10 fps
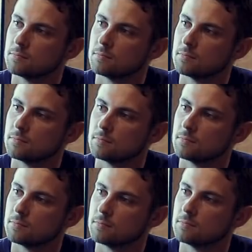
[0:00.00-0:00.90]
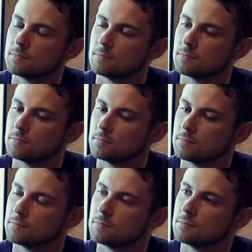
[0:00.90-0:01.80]

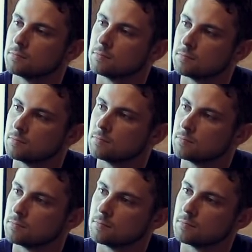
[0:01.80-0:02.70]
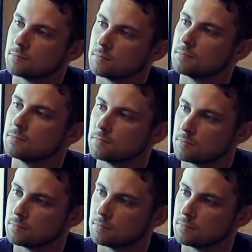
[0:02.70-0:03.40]
The person shown says nothing.